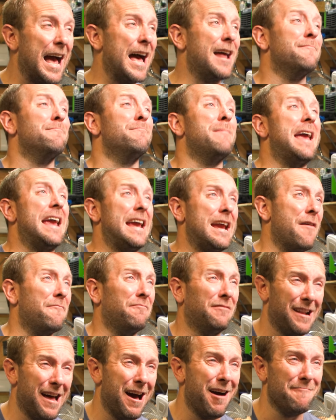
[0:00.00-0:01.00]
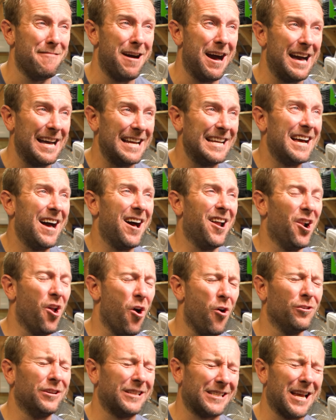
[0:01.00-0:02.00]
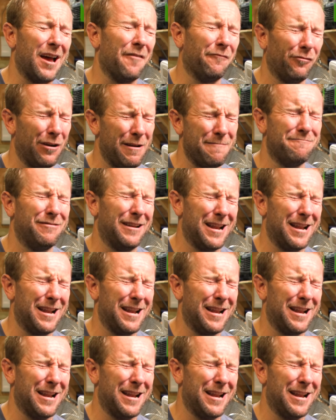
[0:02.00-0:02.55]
and me, a plumber, a long-suffering